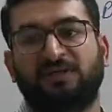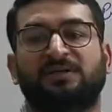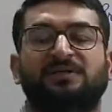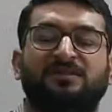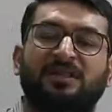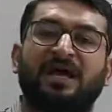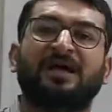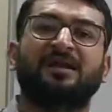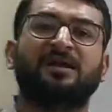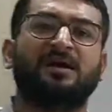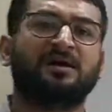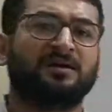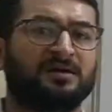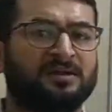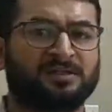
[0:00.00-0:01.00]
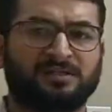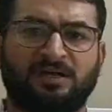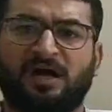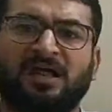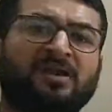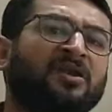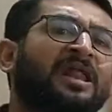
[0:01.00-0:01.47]
They are
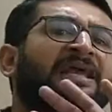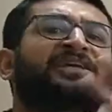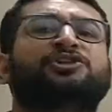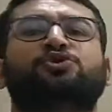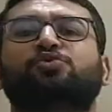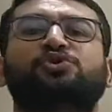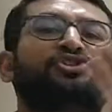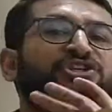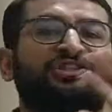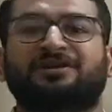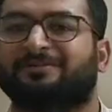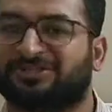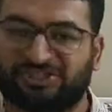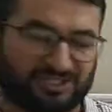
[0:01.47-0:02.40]
unlike to each other.